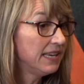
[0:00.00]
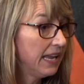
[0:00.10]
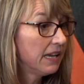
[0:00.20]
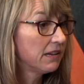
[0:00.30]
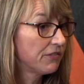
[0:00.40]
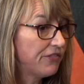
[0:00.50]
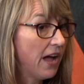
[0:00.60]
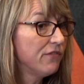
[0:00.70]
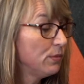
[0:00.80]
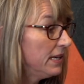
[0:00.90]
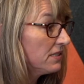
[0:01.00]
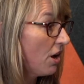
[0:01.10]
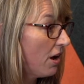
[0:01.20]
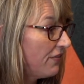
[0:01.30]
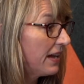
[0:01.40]
take 5 weeks
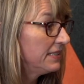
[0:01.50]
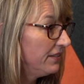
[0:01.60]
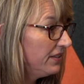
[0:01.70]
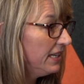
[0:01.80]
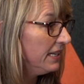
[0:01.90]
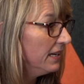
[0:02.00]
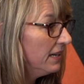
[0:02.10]
off activity.